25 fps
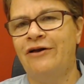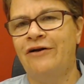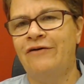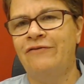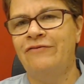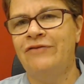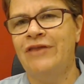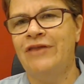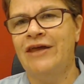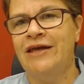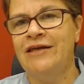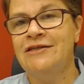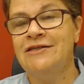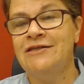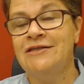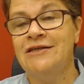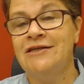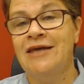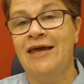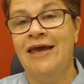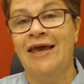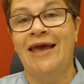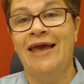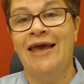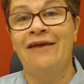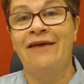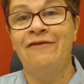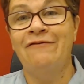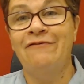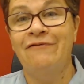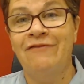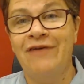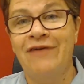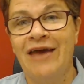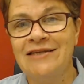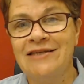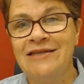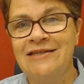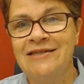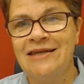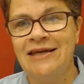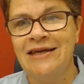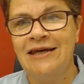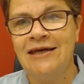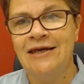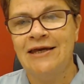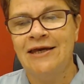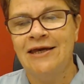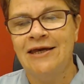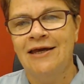of this
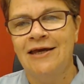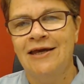investing